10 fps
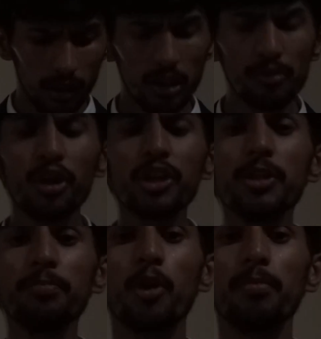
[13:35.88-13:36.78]
what are
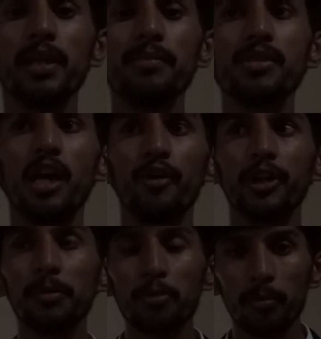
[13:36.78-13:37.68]
the problems, how
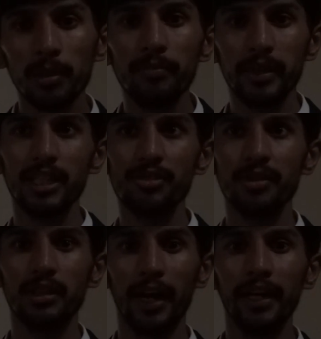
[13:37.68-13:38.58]
are the problems dealt
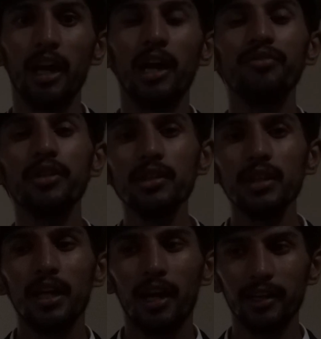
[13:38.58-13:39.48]
with, and after
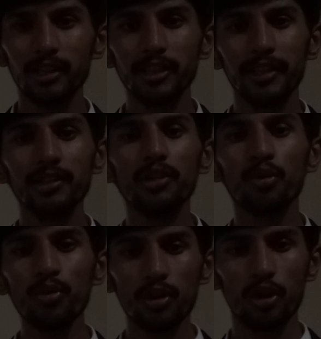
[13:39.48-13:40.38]
understanding the
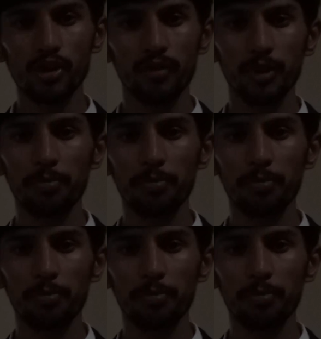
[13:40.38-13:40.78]
root cause of the